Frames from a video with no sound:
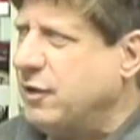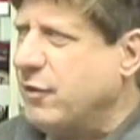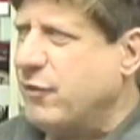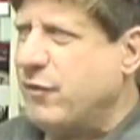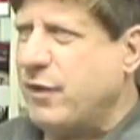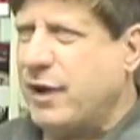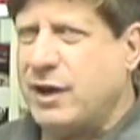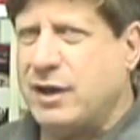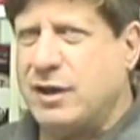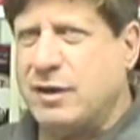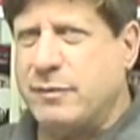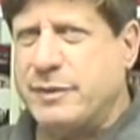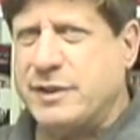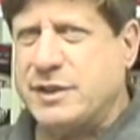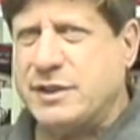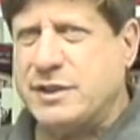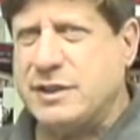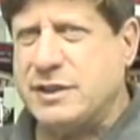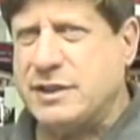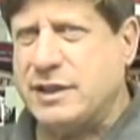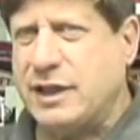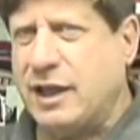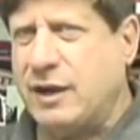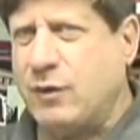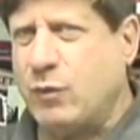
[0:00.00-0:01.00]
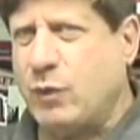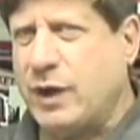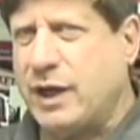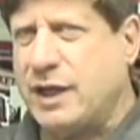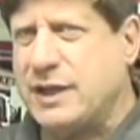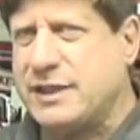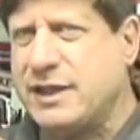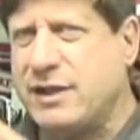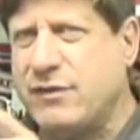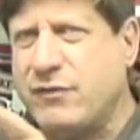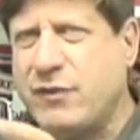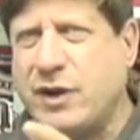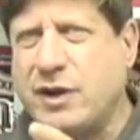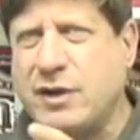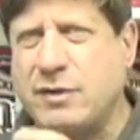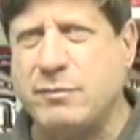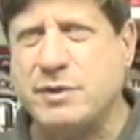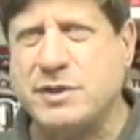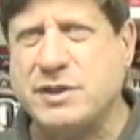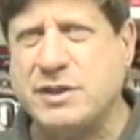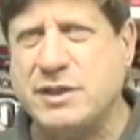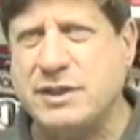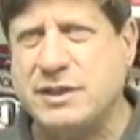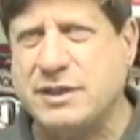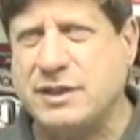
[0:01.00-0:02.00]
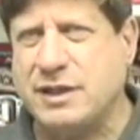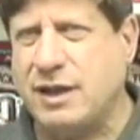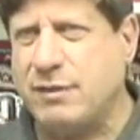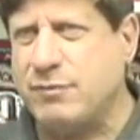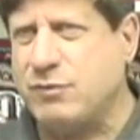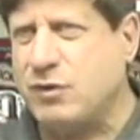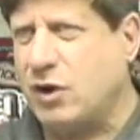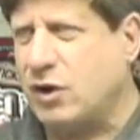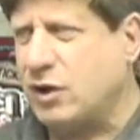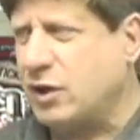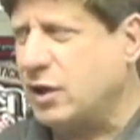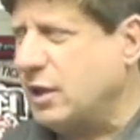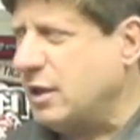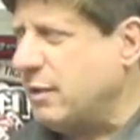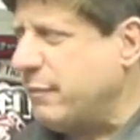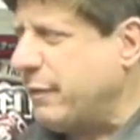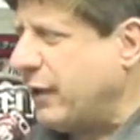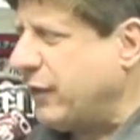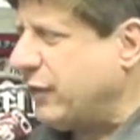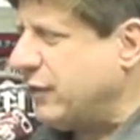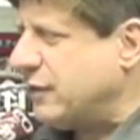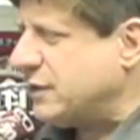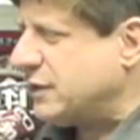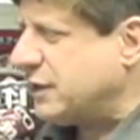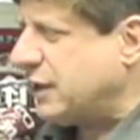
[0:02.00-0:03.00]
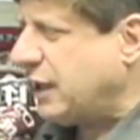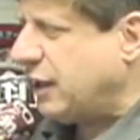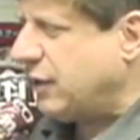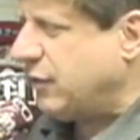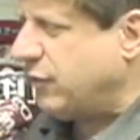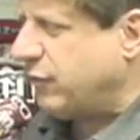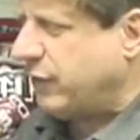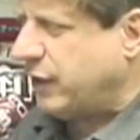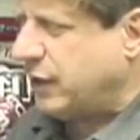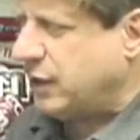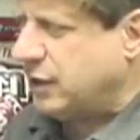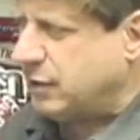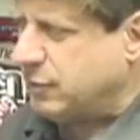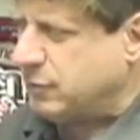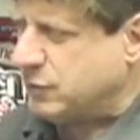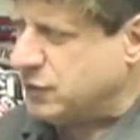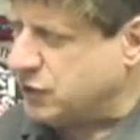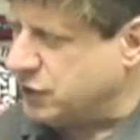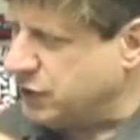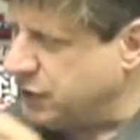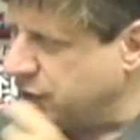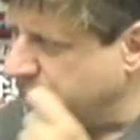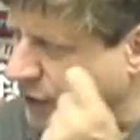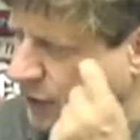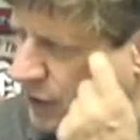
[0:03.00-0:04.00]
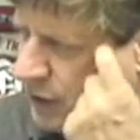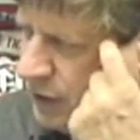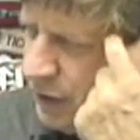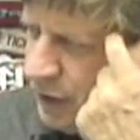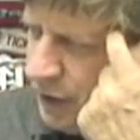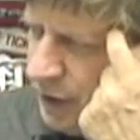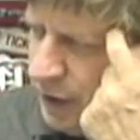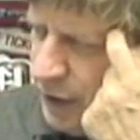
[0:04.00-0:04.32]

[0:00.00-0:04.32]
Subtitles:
the vending business. And when I say vending business, I'm talking about this kind of vending machine.